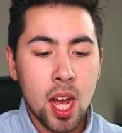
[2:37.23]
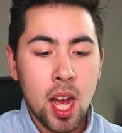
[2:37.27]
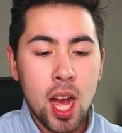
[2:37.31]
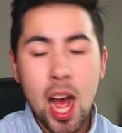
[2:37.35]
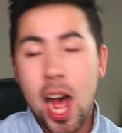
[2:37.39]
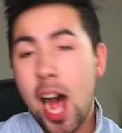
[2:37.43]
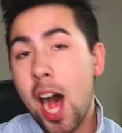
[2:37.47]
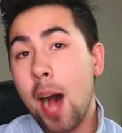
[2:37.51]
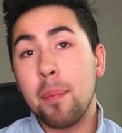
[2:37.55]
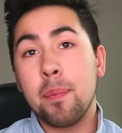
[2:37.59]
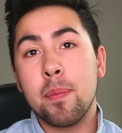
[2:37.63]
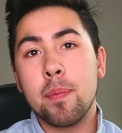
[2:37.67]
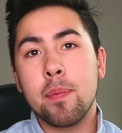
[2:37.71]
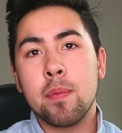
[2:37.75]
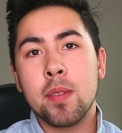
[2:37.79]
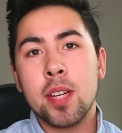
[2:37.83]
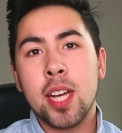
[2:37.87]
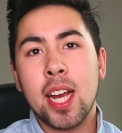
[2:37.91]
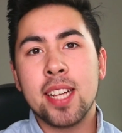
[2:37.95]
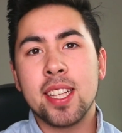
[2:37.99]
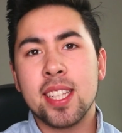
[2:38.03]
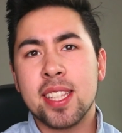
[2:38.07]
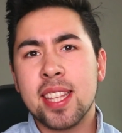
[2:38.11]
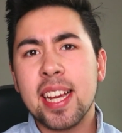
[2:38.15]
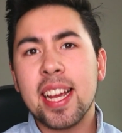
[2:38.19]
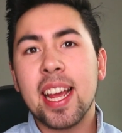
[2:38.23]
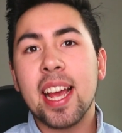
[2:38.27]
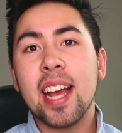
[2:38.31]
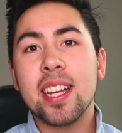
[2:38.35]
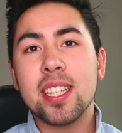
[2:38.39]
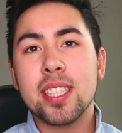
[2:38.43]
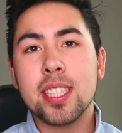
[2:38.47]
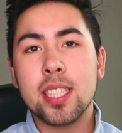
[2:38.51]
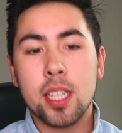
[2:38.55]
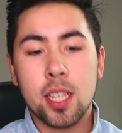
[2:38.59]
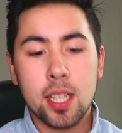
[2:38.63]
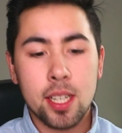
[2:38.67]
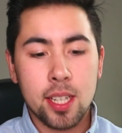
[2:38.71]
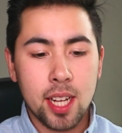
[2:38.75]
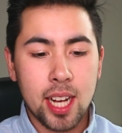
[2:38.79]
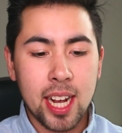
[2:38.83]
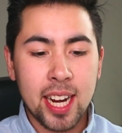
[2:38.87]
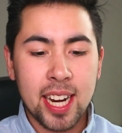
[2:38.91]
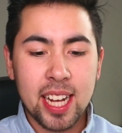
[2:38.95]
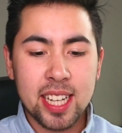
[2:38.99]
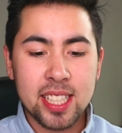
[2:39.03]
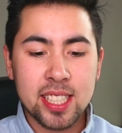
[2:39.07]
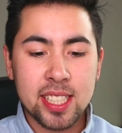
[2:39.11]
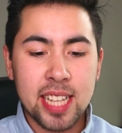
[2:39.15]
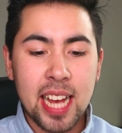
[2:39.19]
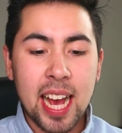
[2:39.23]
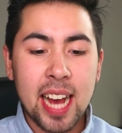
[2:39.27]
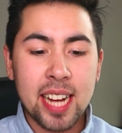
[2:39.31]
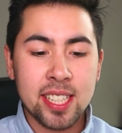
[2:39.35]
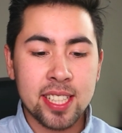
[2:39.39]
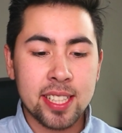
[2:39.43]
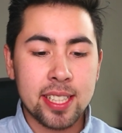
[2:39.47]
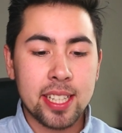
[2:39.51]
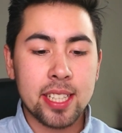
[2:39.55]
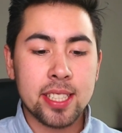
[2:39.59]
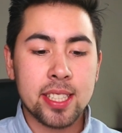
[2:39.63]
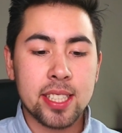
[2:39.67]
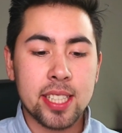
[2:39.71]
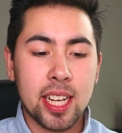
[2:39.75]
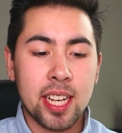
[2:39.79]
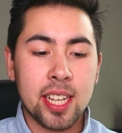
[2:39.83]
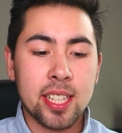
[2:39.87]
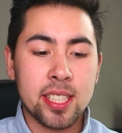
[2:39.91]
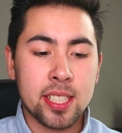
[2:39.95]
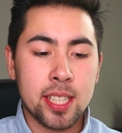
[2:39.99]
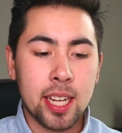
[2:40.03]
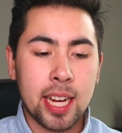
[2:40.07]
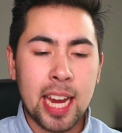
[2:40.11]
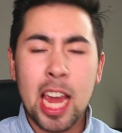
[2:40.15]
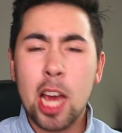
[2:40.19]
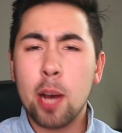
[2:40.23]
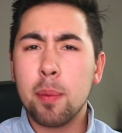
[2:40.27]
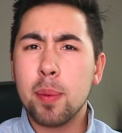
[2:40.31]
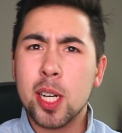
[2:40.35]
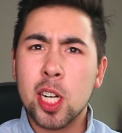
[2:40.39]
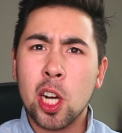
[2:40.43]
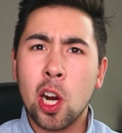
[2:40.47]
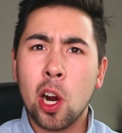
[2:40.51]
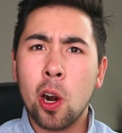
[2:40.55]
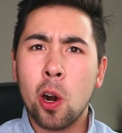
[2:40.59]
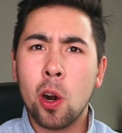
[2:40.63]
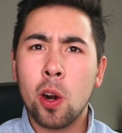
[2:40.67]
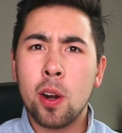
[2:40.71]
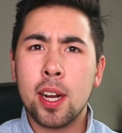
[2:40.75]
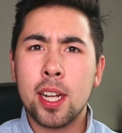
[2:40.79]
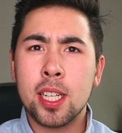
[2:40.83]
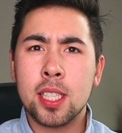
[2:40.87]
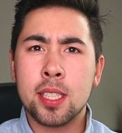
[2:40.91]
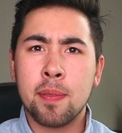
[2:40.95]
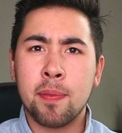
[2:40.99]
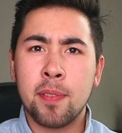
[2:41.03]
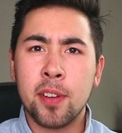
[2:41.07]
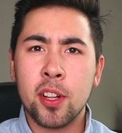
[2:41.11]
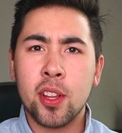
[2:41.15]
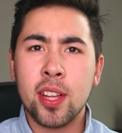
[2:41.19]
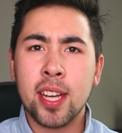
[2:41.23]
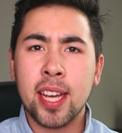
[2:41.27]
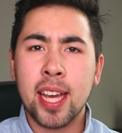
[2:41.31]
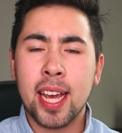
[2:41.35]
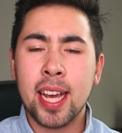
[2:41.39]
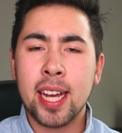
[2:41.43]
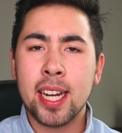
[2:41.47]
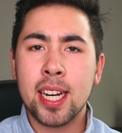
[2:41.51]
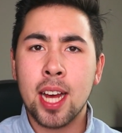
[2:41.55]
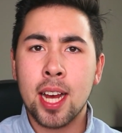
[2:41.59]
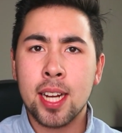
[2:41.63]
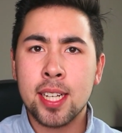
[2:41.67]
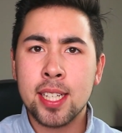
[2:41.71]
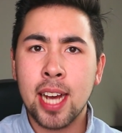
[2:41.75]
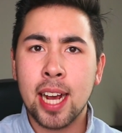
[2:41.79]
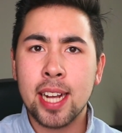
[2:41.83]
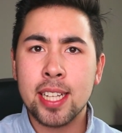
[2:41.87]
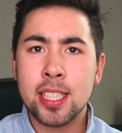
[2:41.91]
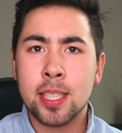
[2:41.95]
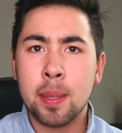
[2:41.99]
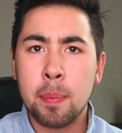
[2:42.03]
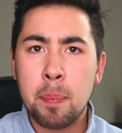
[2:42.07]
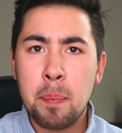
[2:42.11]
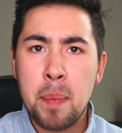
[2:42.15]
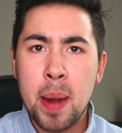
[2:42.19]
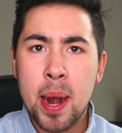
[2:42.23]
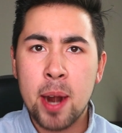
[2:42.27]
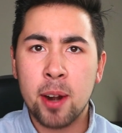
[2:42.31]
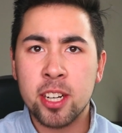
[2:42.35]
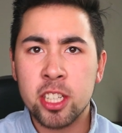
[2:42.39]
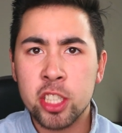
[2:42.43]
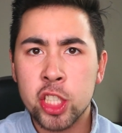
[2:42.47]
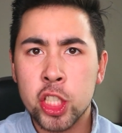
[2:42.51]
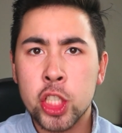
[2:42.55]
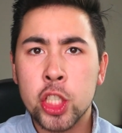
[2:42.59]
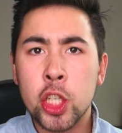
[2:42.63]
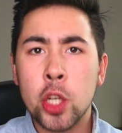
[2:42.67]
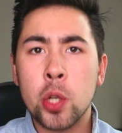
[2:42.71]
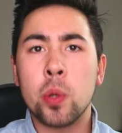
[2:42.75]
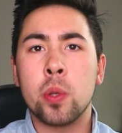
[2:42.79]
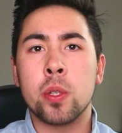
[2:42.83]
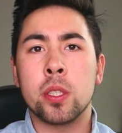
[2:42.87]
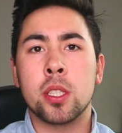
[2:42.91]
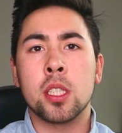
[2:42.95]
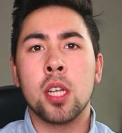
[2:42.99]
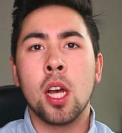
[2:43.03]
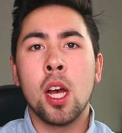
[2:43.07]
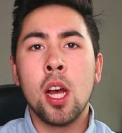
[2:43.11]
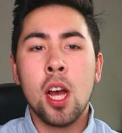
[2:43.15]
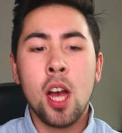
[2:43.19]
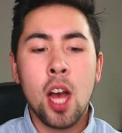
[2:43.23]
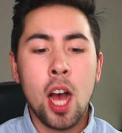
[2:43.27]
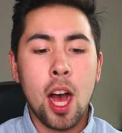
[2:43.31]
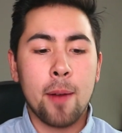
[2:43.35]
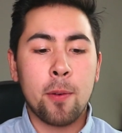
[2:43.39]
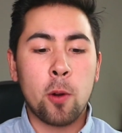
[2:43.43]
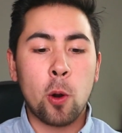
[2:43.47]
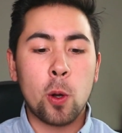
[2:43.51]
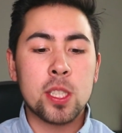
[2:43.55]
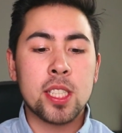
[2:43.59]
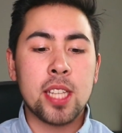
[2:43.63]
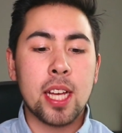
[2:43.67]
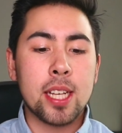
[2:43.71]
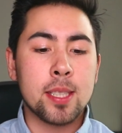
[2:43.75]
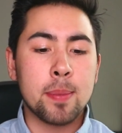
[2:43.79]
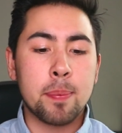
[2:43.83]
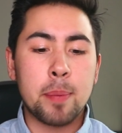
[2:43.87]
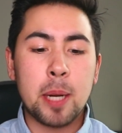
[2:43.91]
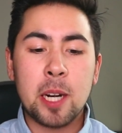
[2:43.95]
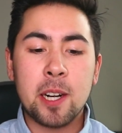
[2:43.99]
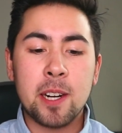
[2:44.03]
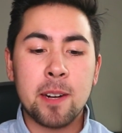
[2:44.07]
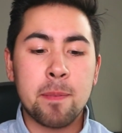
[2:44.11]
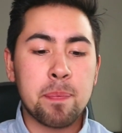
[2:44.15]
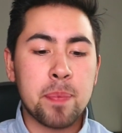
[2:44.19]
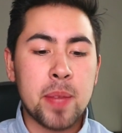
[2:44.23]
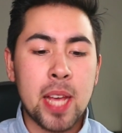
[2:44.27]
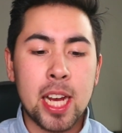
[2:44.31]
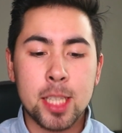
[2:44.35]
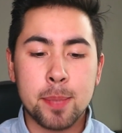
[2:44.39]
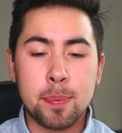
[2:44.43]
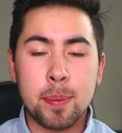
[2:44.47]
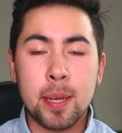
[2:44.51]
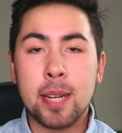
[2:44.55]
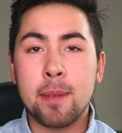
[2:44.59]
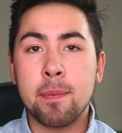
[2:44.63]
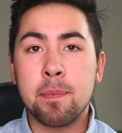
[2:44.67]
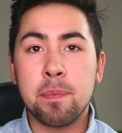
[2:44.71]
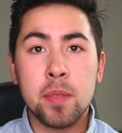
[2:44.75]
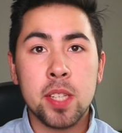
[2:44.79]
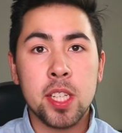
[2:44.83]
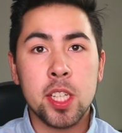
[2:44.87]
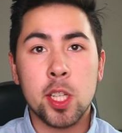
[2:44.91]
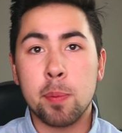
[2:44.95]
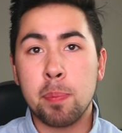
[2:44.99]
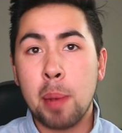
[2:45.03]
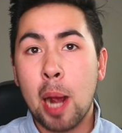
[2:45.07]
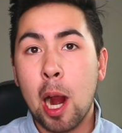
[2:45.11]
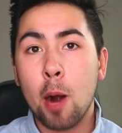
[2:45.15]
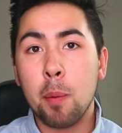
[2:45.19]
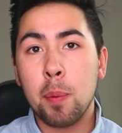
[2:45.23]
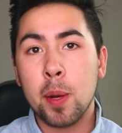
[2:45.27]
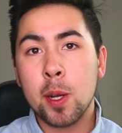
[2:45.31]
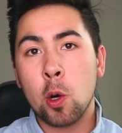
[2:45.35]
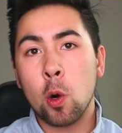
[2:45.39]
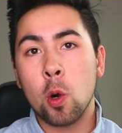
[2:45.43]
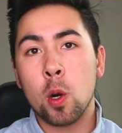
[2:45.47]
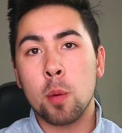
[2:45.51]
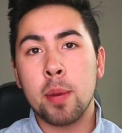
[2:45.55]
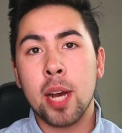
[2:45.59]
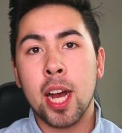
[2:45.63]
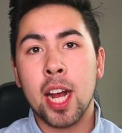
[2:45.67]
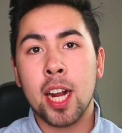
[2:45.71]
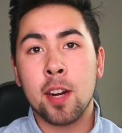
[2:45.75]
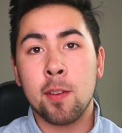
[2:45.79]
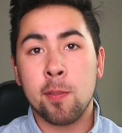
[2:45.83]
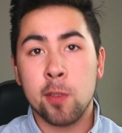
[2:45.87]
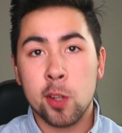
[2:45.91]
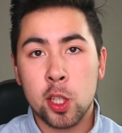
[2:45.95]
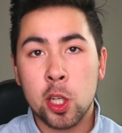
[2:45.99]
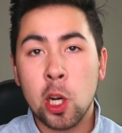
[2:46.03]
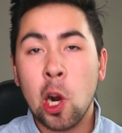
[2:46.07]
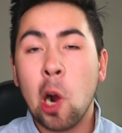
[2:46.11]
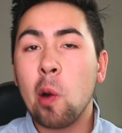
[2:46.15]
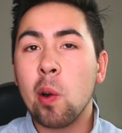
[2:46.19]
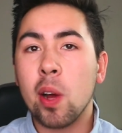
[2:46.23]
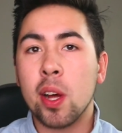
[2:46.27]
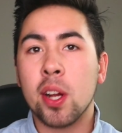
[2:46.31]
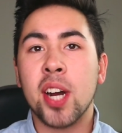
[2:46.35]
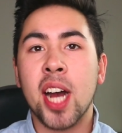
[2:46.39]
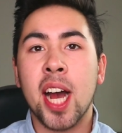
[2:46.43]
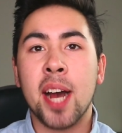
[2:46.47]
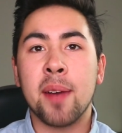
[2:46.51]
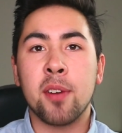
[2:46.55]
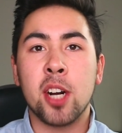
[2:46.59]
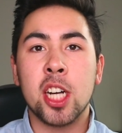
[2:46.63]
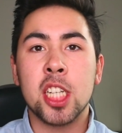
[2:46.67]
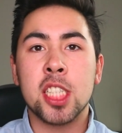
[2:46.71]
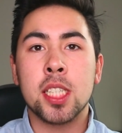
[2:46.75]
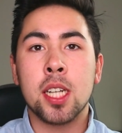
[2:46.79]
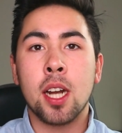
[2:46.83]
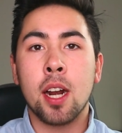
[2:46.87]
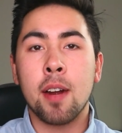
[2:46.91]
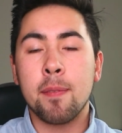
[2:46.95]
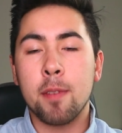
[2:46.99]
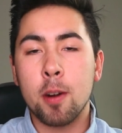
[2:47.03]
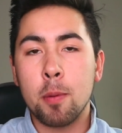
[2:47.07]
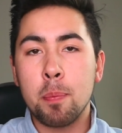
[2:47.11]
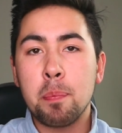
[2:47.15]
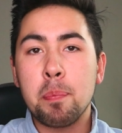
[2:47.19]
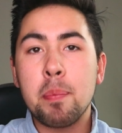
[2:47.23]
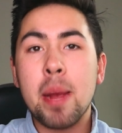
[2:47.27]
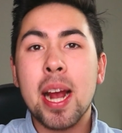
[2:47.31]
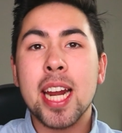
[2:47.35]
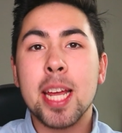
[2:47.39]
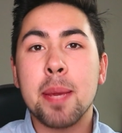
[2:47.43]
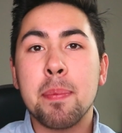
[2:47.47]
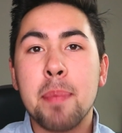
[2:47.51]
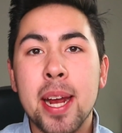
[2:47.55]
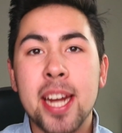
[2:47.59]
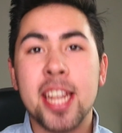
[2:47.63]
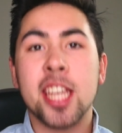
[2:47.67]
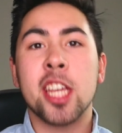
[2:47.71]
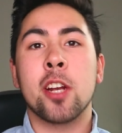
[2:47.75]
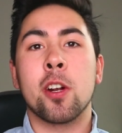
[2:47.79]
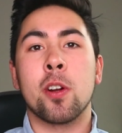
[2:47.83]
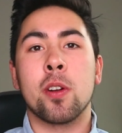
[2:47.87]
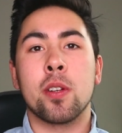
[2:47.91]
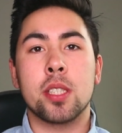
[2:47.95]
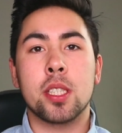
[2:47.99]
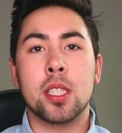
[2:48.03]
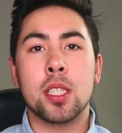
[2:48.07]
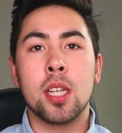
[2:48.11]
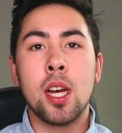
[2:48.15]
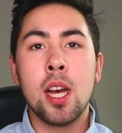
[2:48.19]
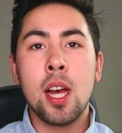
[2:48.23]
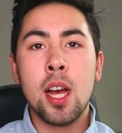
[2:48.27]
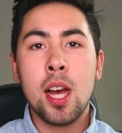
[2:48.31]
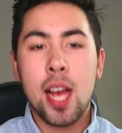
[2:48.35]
And the thing is, I guess to add to this, is Makar is filling in Tyson Barrie's shoes. Of course, Tyson Barrie has been the power play quarterback for the Colorado Avalanche for many, many years.